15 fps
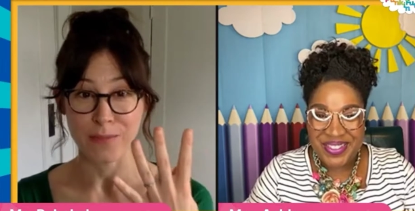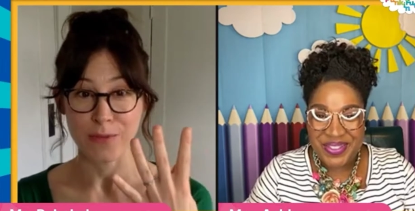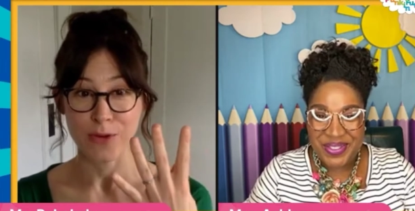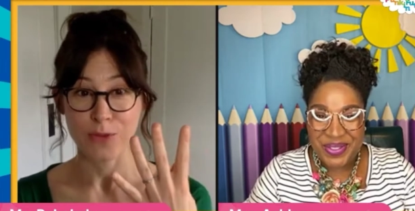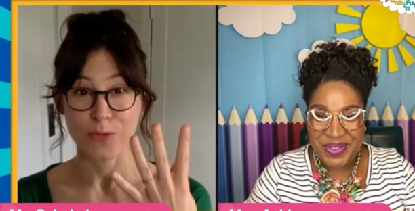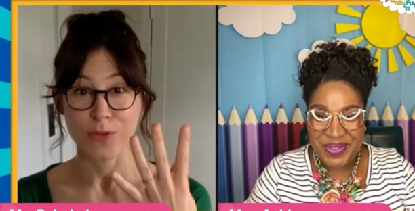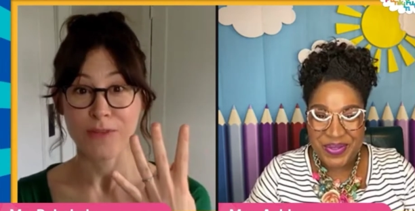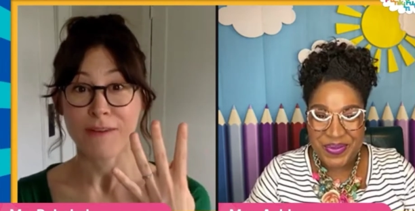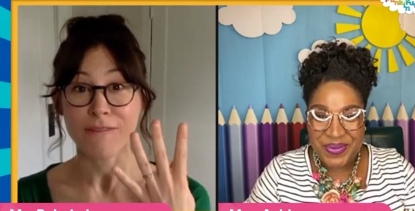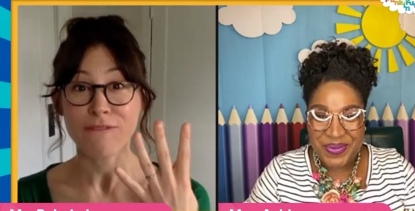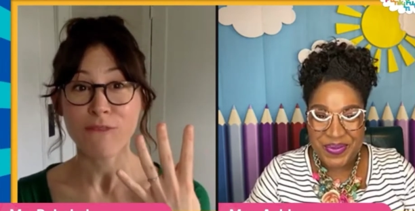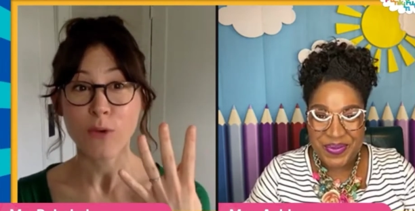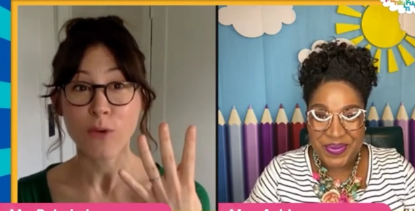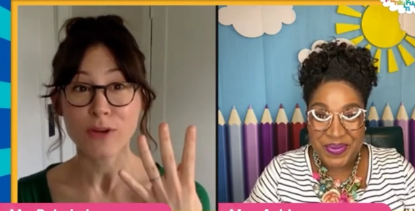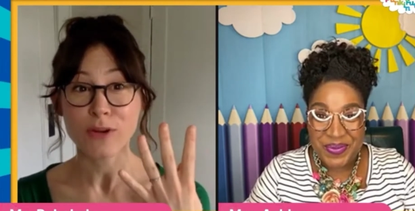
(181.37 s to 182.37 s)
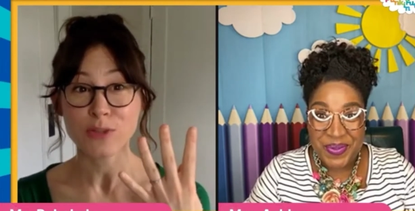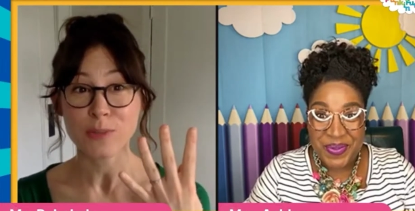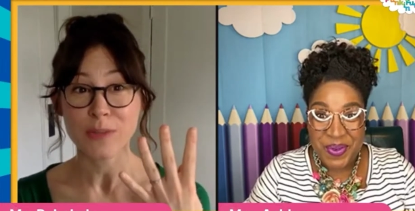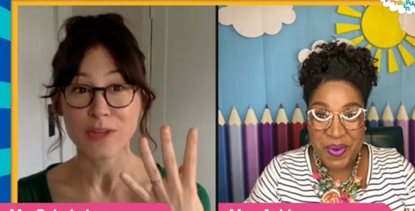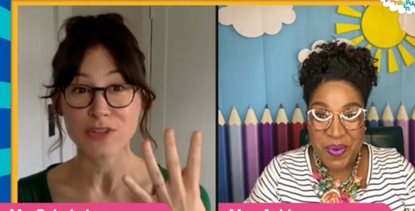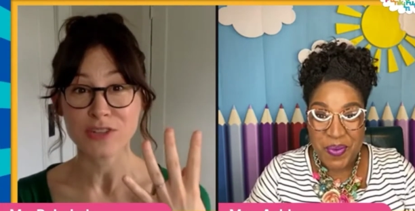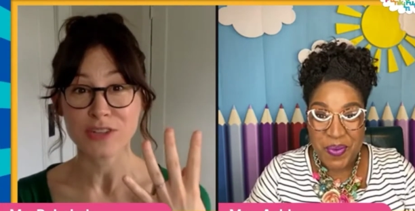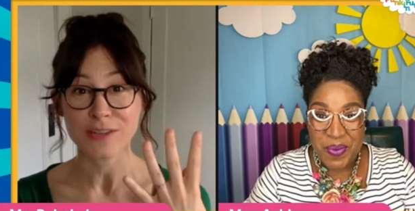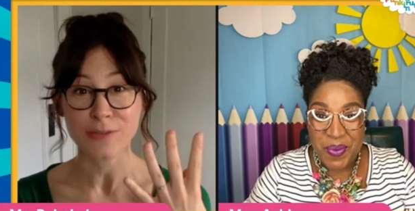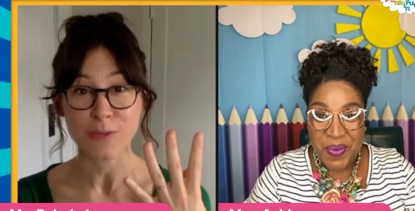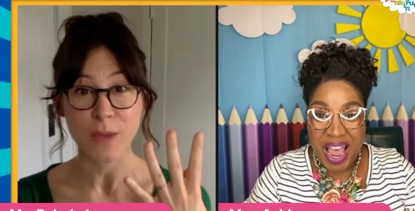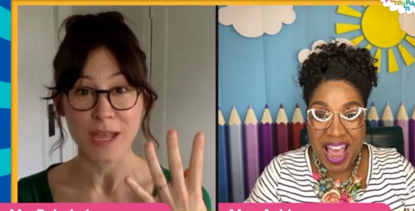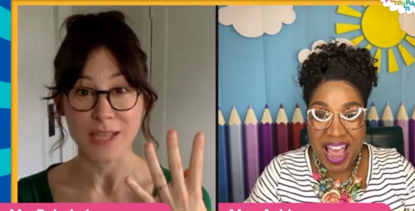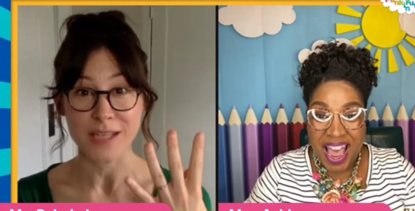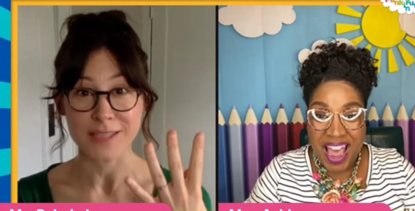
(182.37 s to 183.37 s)
Speaker 1: We've got 4 special giveaways,
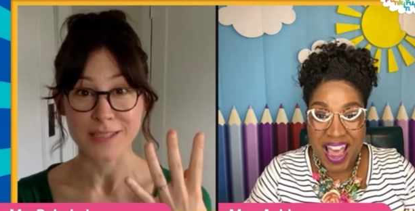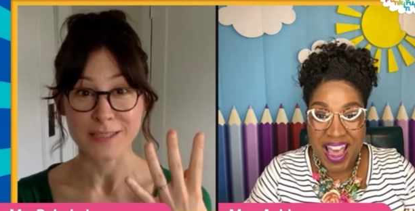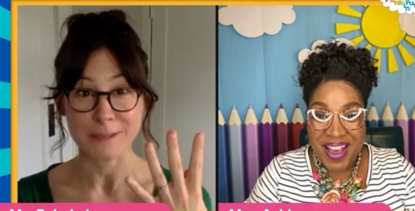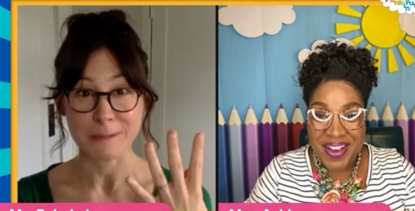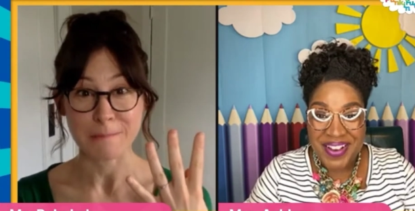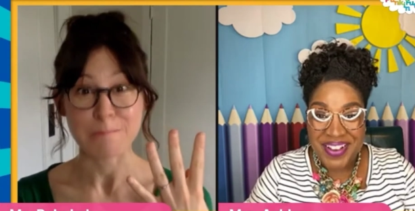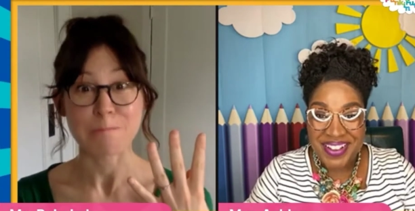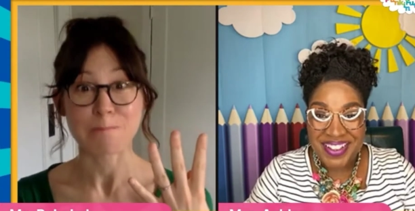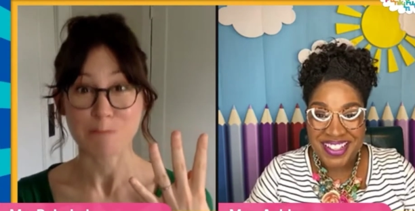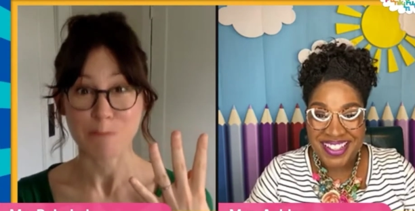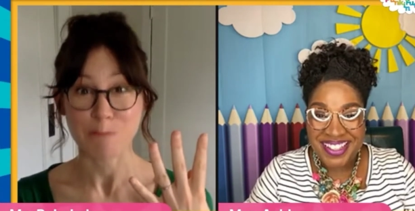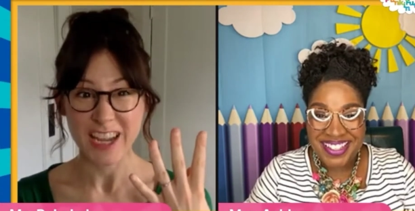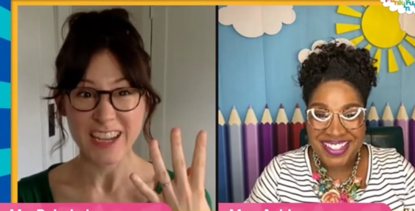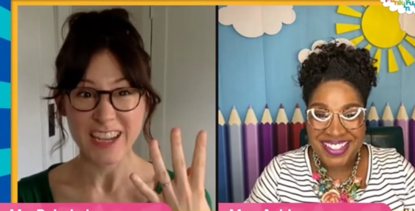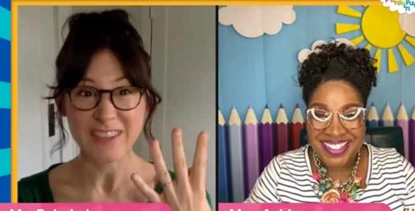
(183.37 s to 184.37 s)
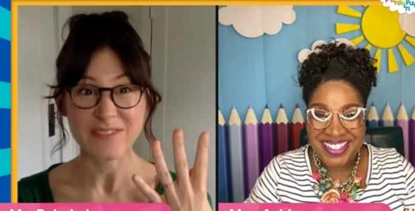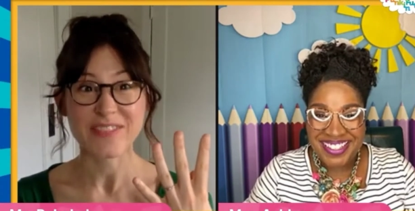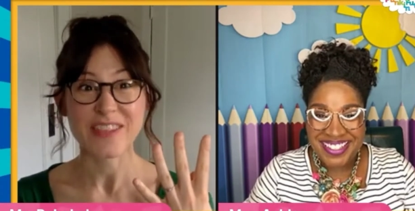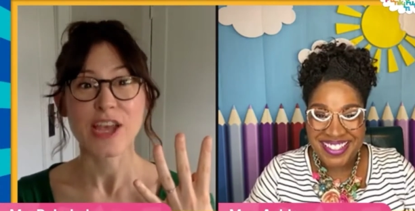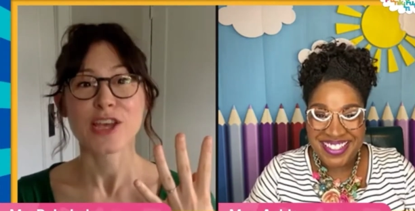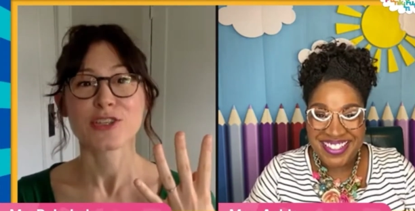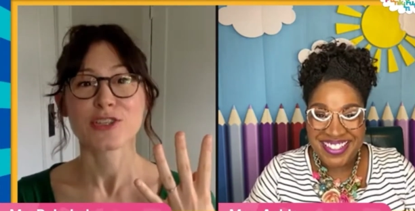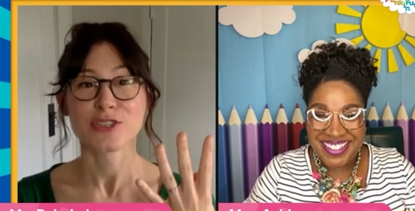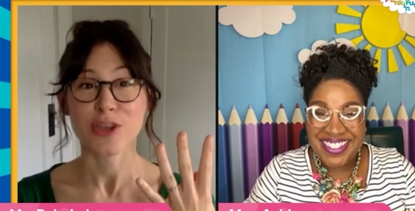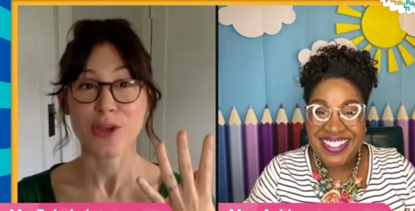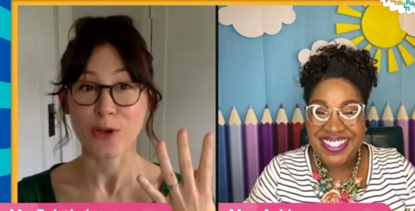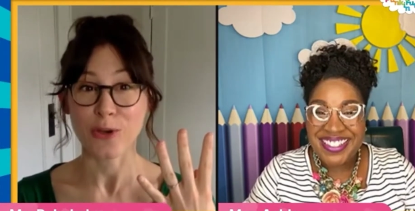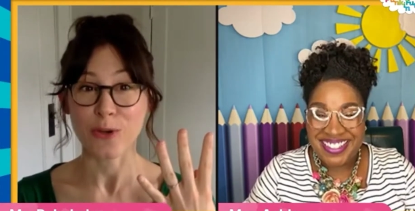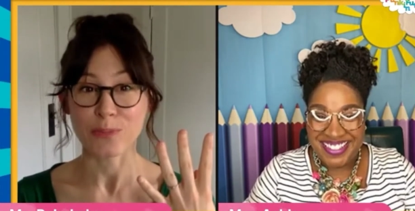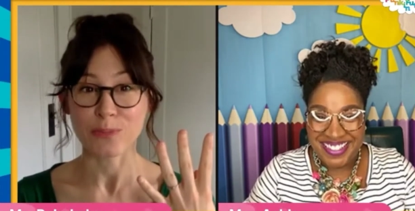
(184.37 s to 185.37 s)
right? So
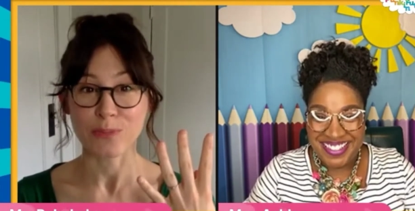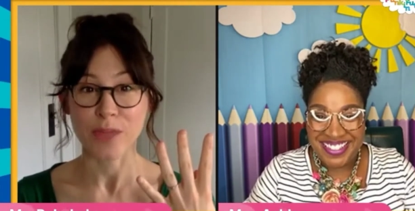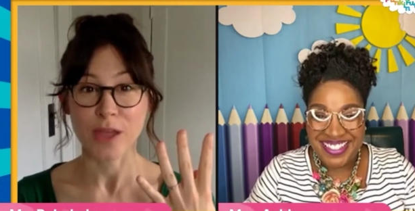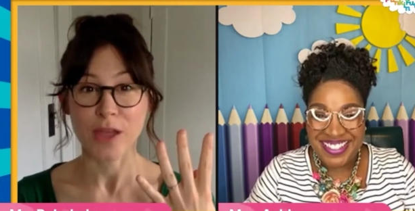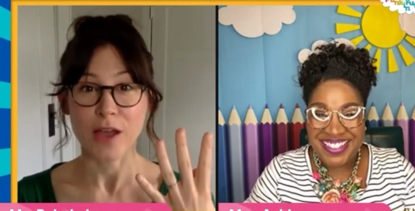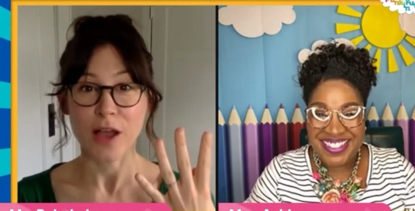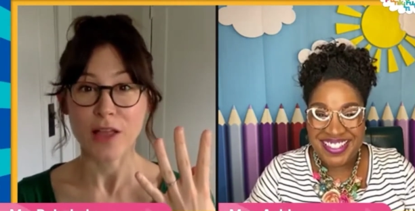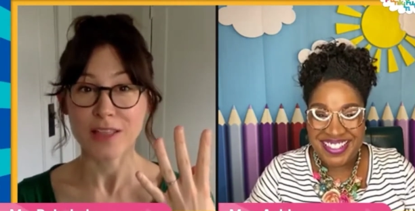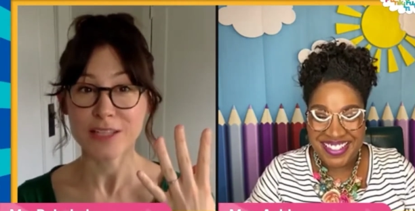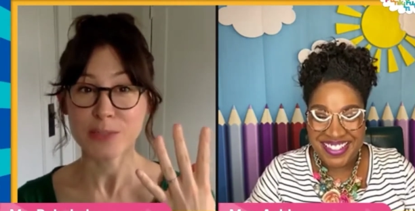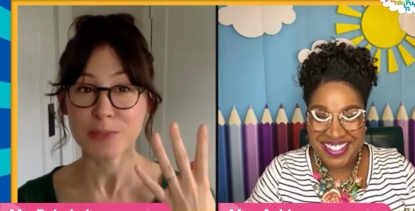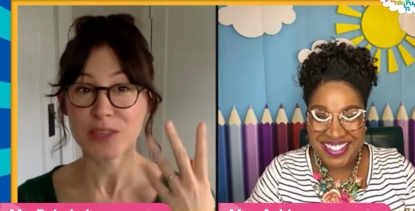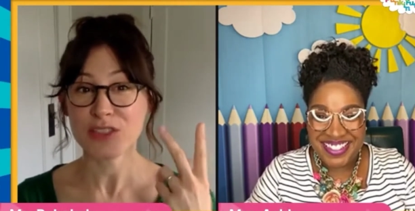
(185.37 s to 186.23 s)
I'll explain the